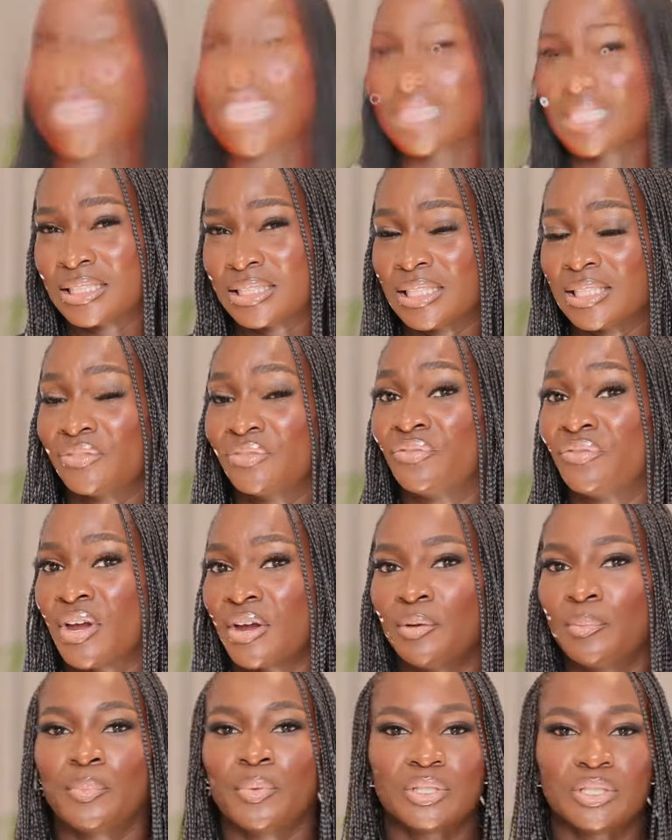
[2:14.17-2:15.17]
And this is
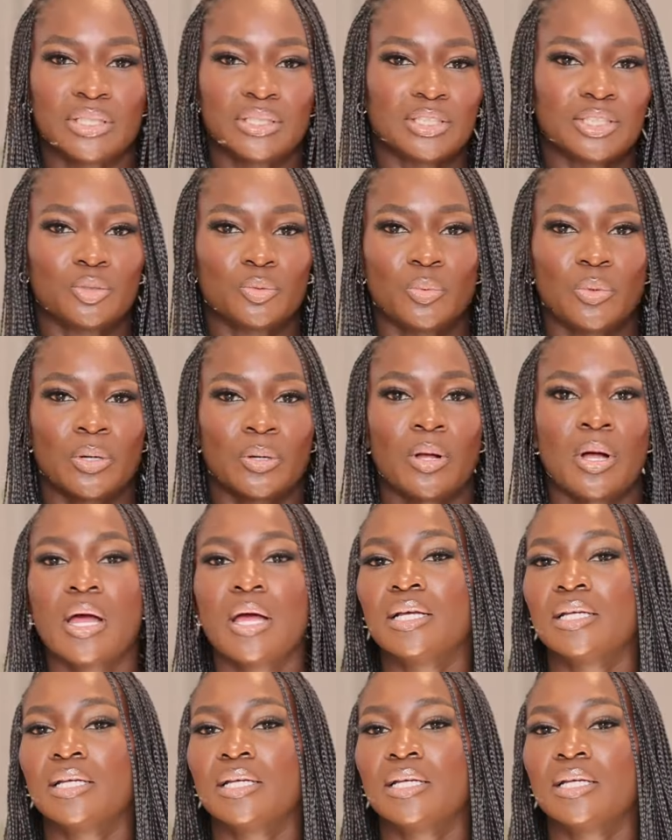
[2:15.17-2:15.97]
very important as well.